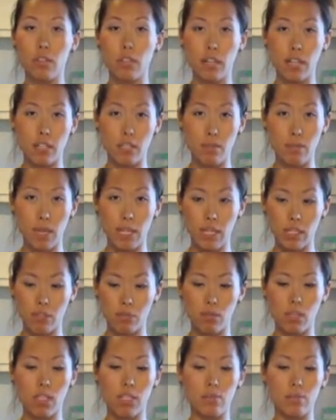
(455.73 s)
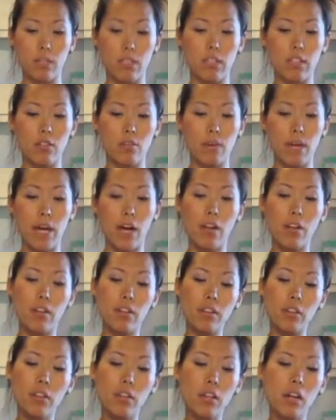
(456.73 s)
like to make this recipe a little bit
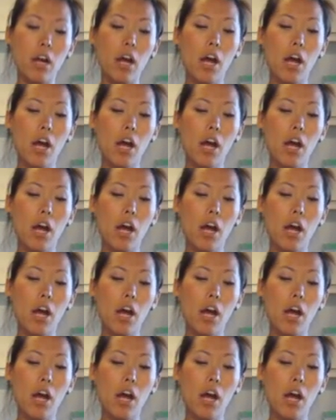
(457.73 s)
healthier.